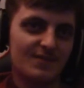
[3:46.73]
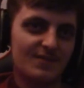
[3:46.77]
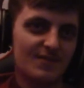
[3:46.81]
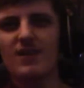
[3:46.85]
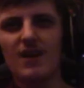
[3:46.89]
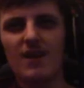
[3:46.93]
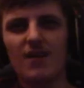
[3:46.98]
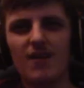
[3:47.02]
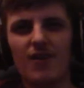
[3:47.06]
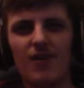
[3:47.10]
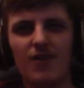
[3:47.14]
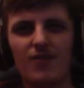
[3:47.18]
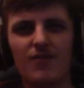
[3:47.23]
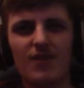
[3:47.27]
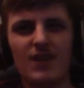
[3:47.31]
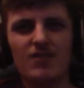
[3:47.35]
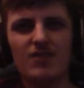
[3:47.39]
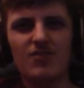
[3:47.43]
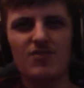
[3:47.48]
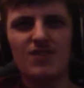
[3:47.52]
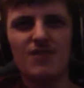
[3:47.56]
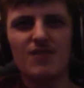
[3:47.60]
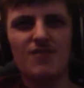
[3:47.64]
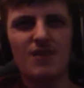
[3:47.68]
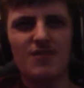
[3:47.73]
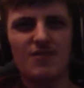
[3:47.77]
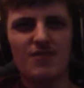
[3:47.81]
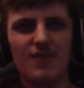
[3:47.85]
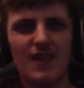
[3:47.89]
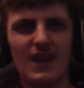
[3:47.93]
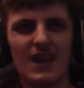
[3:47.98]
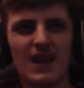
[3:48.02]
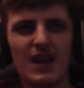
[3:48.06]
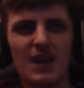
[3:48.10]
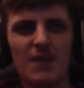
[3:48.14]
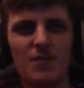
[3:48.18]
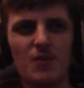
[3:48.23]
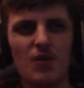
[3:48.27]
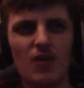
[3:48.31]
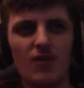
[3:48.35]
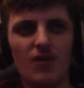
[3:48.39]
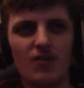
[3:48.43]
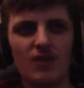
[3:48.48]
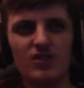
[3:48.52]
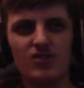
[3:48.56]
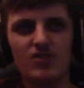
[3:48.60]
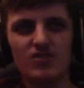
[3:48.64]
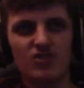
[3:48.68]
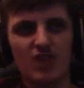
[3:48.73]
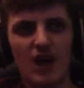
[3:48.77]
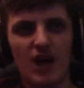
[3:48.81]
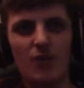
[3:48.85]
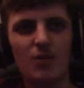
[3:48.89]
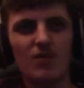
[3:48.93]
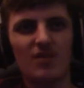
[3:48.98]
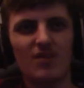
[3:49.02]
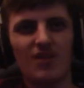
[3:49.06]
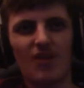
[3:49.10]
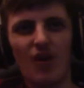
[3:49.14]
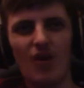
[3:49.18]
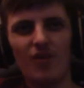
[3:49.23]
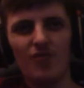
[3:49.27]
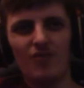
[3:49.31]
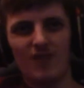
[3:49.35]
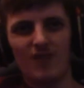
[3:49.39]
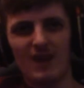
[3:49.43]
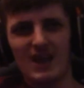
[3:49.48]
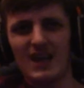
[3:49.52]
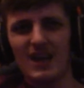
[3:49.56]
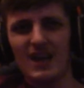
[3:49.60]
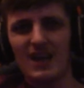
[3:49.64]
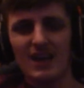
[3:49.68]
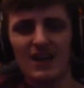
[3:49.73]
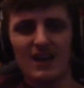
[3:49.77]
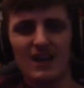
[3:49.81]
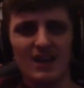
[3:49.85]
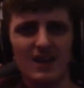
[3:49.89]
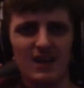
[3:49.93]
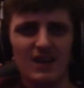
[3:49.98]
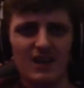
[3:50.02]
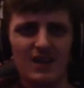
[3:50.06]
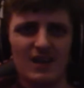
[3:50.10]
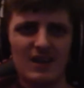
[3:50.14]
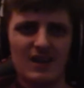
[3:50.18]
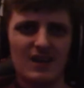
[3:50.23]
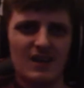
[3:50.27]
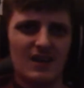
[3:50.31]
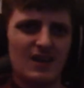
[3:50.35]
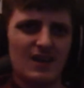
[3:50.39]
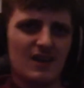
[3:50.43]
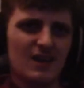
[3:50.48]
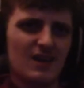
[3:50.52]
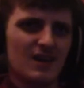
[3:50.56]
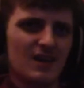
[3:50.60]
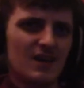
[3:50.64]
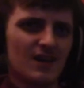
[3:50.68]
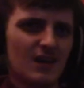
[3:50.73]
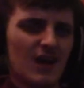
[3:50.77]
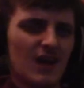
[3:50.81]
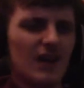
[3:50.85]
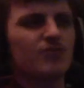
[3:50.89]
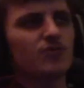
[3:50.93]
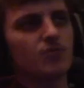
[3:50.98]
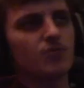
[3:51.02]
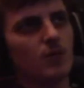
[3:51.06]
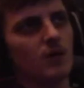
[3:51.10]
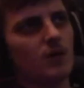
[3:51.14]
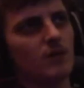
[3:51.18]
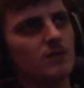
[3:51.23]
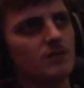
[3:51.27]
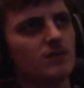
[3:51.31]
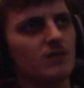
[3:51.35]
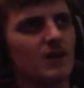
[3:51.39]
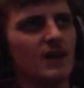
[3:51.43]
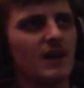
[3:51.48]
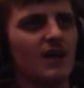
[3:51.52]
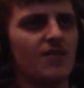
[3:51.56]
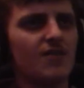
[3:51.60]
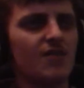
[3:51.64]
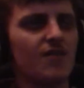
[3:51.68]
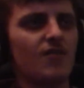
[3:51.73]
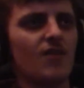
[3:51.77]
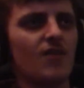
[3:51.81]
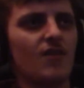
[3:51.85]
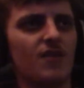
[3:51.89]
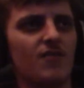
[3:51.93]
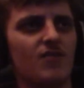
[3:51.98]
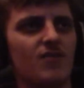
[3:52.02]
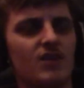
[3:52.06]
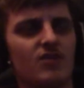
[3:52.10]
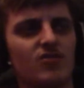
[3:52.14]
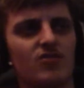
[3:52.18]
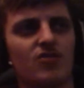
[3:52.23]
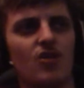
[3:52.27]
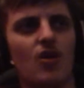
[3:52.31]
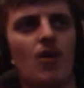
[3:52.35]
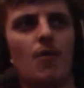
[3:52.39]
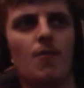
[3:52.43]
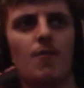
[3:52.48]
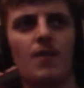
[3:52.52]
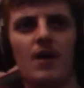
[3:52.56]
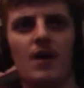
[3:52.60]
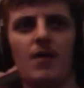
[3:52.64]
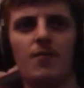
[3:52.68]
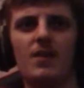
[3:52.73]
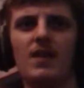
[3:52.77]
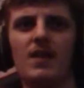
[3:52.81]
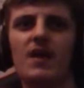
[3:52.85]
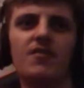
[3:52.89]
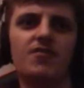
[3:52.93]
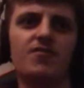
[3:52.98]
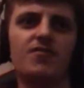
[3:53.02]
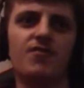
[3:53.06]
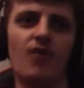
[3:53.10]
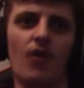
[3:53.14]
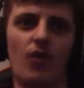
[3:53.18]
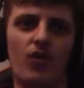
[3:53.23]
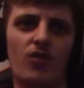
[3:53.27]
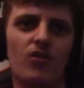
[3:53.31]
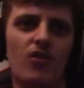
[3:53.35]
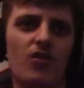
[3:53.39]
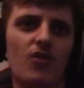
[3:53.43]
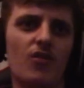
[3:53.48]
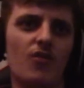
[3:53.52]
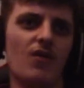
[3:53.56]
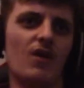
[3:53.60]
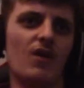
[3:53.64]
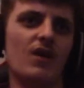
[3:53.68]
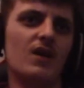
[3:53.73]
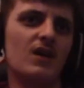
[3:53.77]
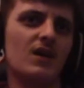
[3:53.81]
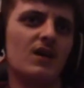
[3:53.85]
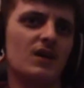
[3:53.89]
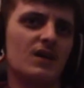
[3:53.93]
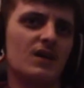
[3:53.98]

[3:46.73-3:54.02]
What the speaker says: Avengers even a thing anymore? Avengers Tower's gone, right? Actually, well, I guess you've got the Avengers compound, but that's fucked too, right?